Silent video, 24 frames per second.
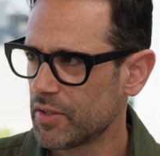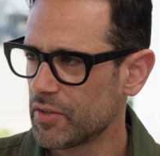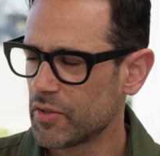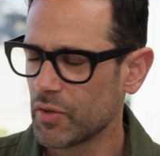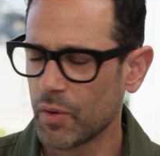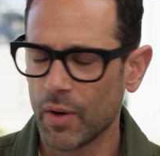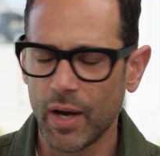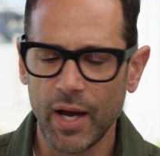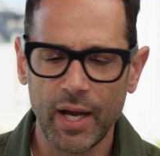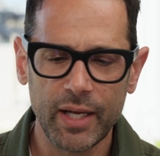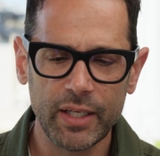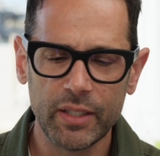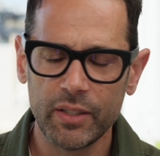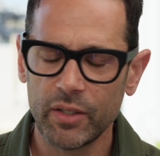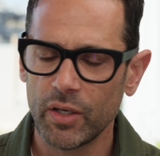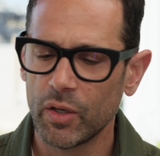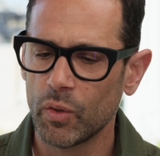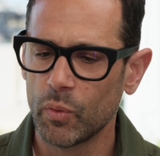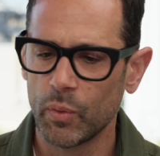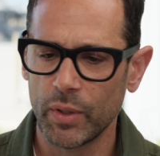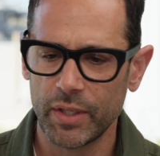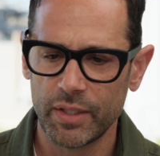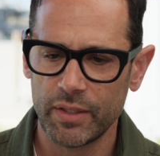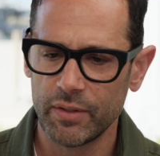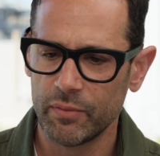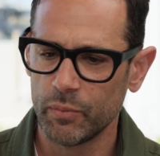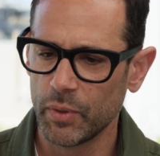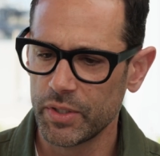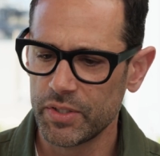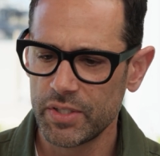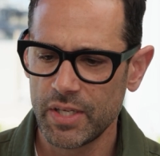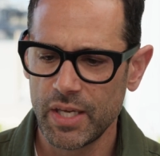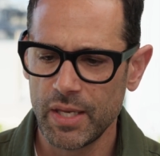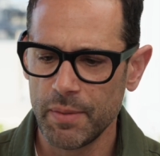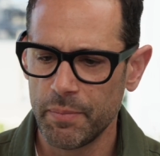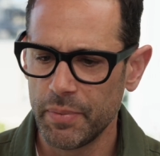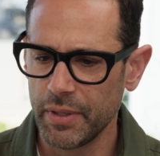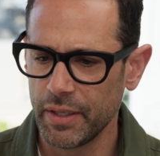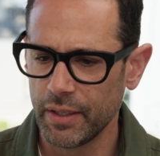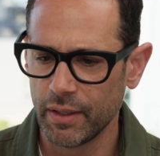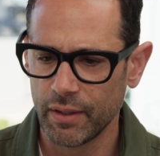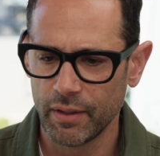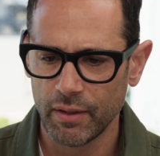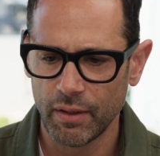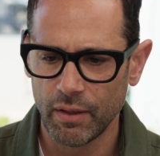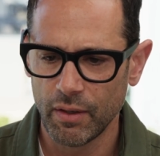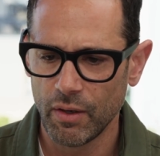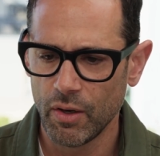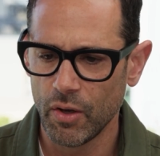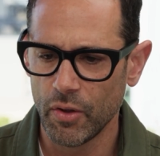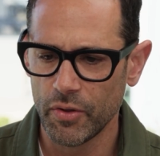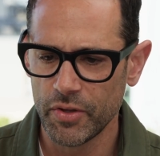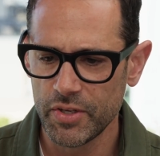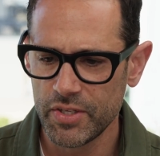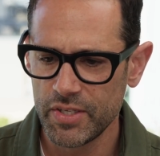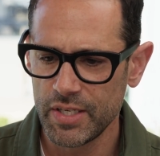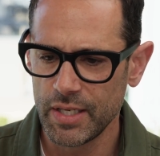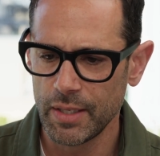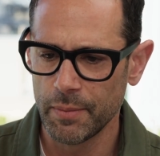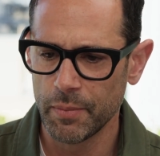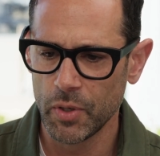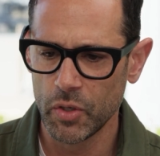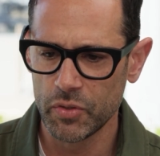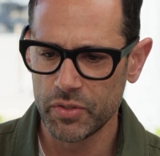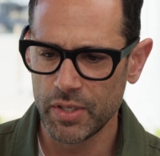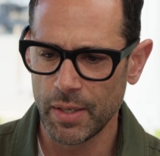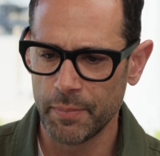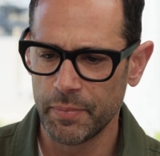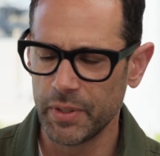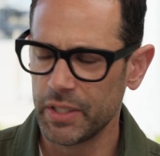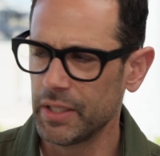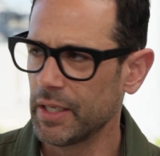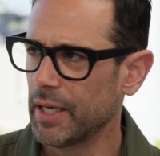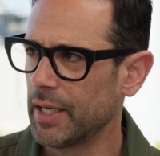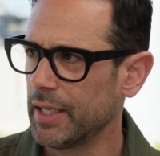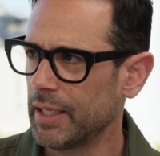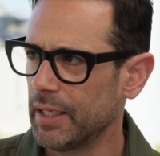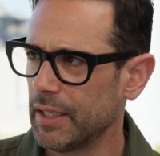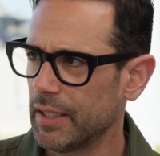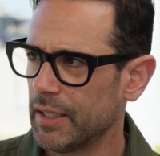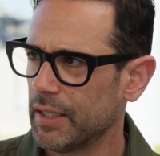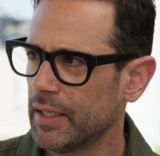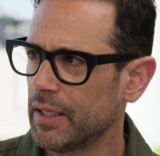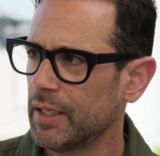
So I know what's keeping all the CMOs up at night.